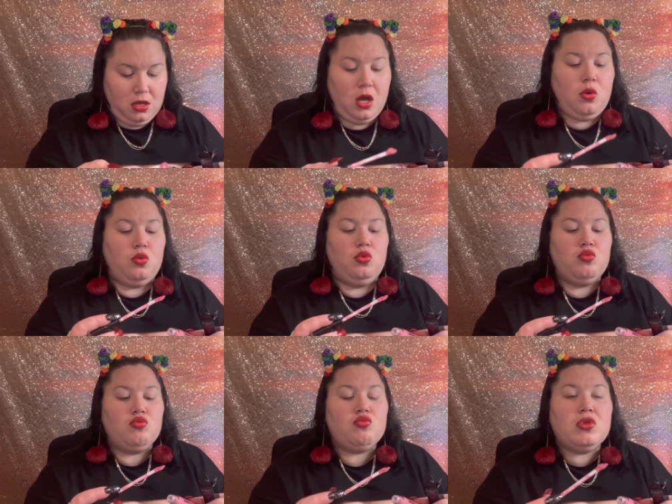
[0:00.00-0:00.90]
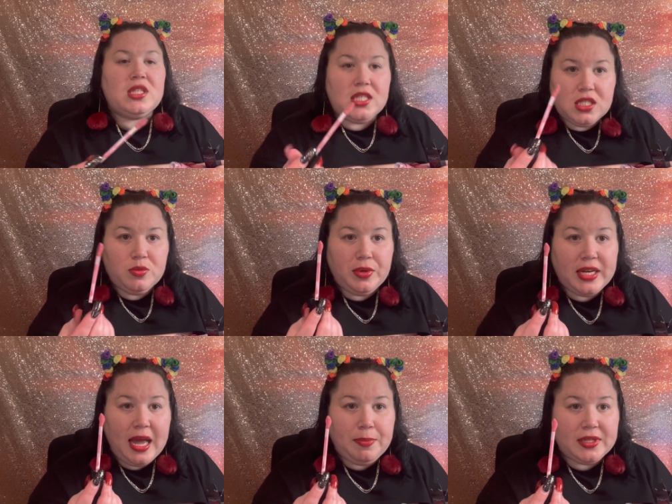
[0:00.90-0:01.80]
Oh, this is a
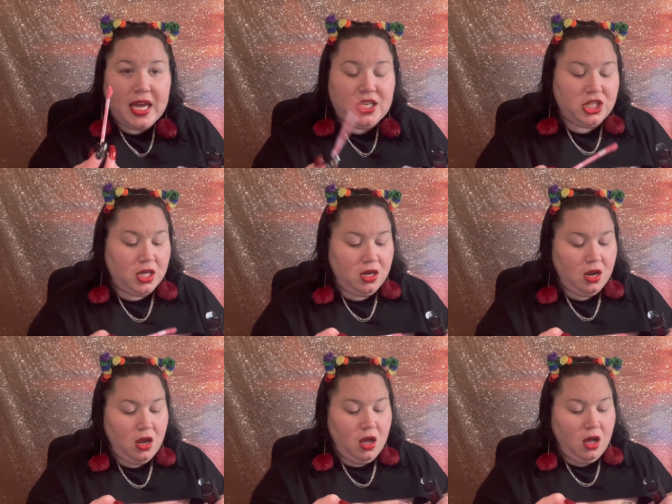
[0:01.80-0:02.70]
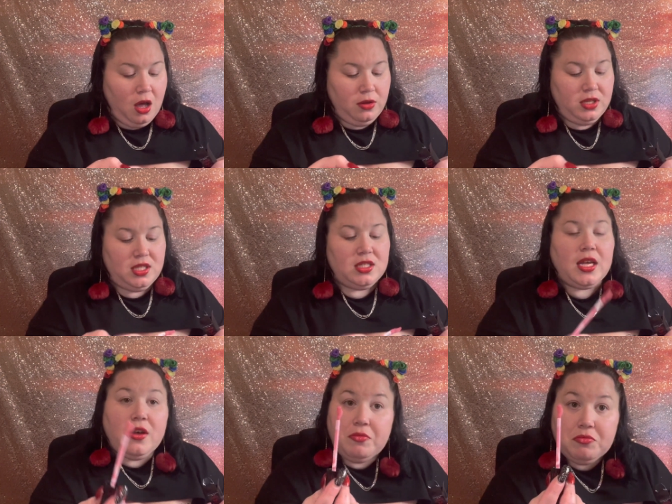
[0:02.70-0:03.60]
pretty application. Oh, this is
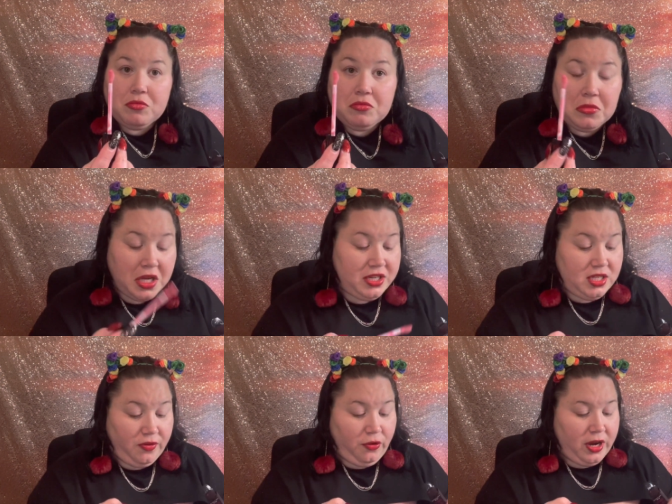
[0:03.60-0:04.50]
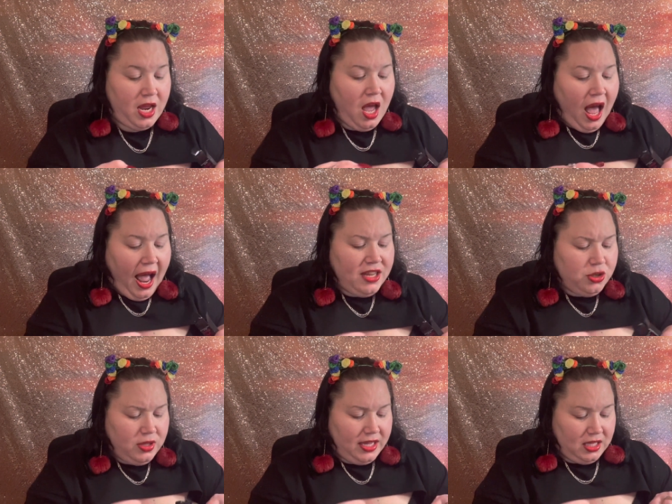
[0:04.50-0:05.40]
like a different. I
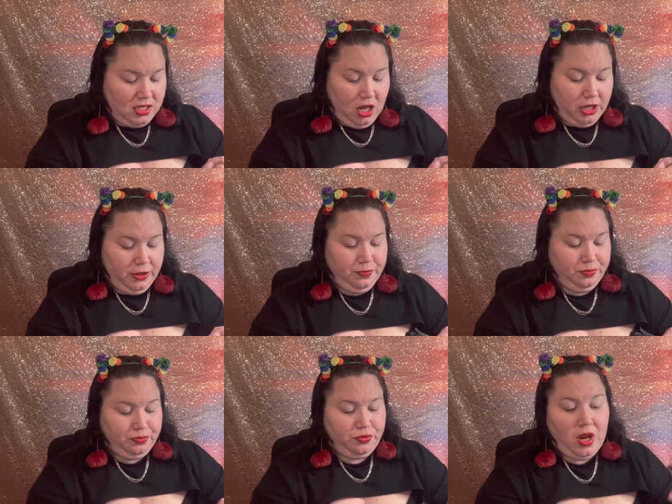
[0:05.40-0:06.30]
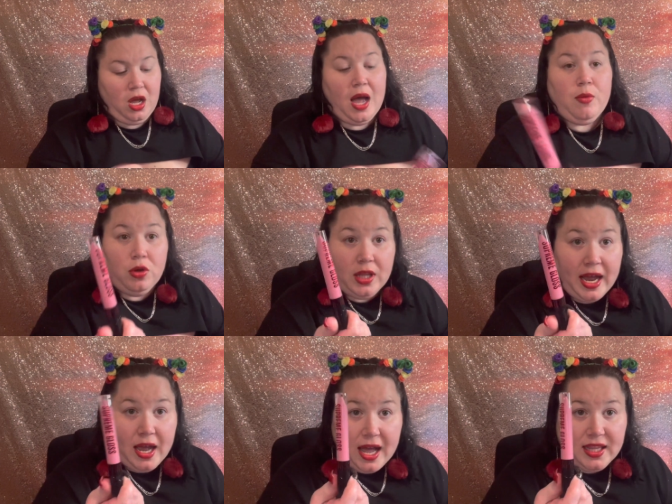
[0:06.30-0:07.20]
do like this color. I won't
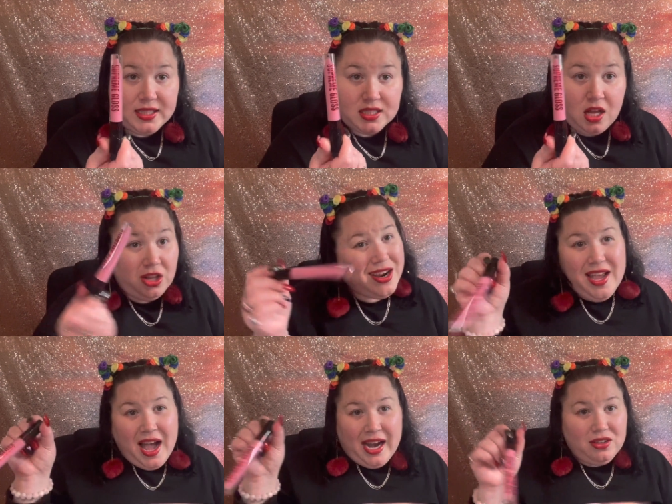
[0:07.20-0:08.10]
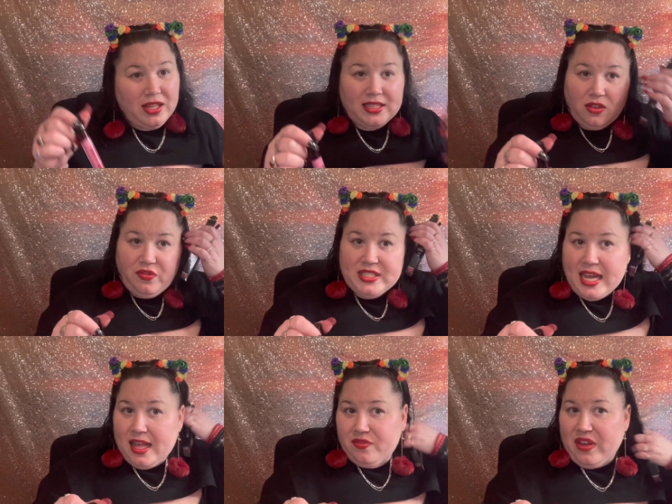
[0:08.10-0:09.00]
lie. I like this color. I don't like the
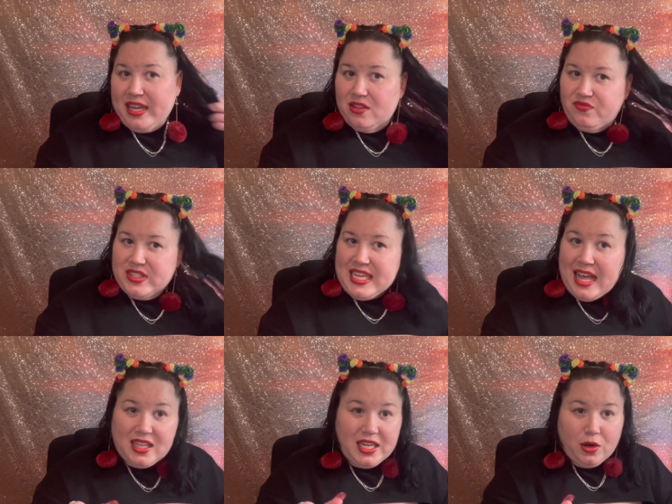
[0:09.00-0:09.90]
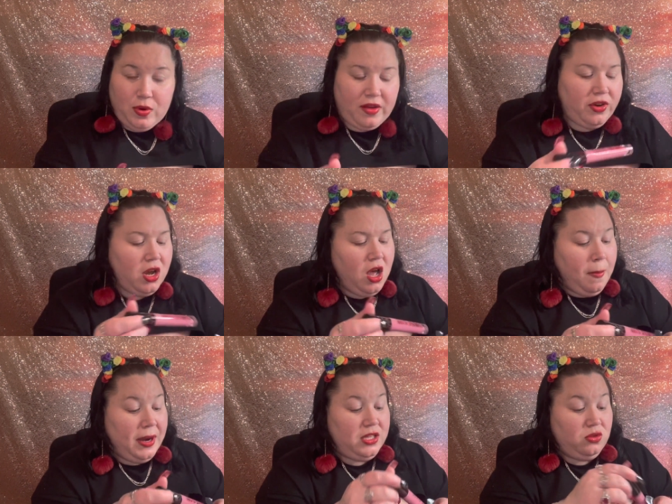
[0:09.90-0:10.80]
fatality or whatever,
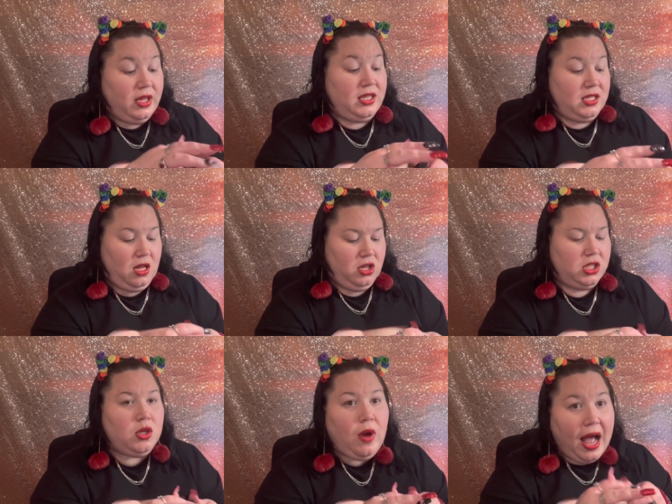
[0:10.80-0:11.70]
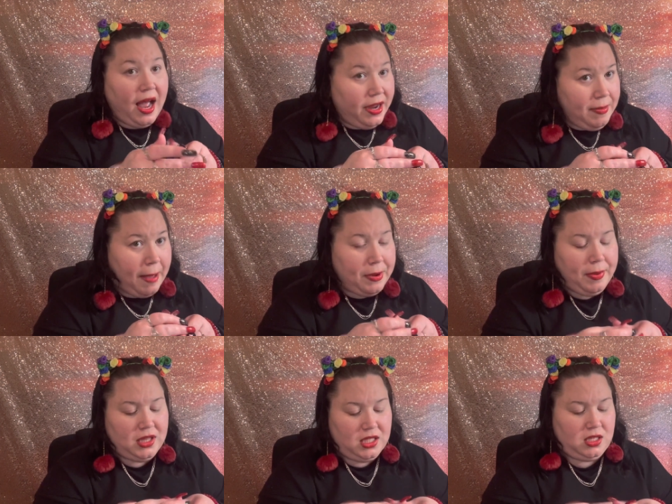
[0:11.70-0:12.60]
but I do like this color. So I am happy
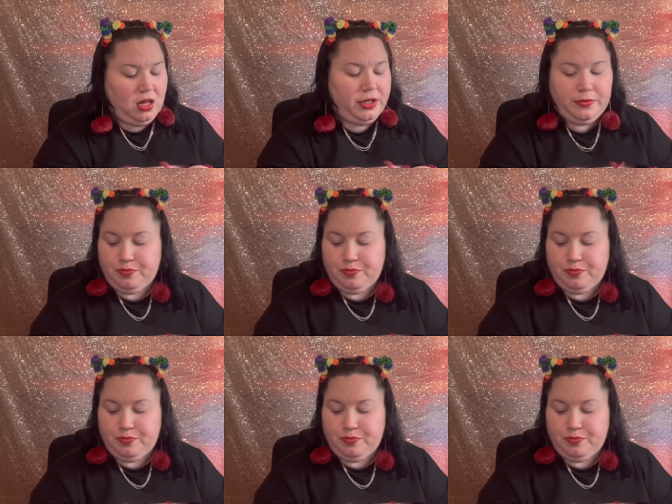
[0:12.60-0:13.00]
about this color.